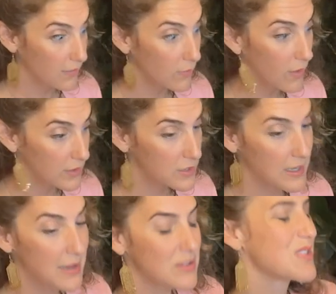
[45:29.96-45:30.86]
while we're doing
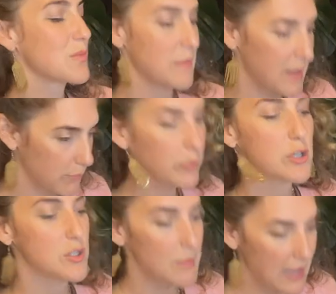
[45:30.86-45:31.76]
it, just what might
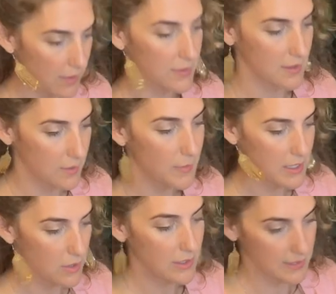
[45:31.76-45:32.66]
push me out a little bit. You
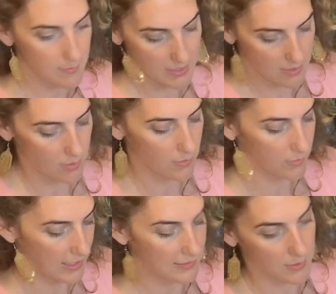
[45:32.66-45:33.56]
can let me know,
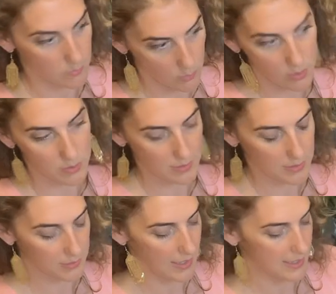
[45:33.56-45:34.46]
okay, a little more or a
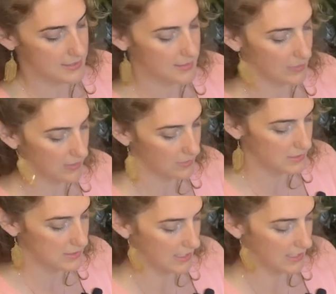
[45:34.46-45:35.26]
little less, but it'll just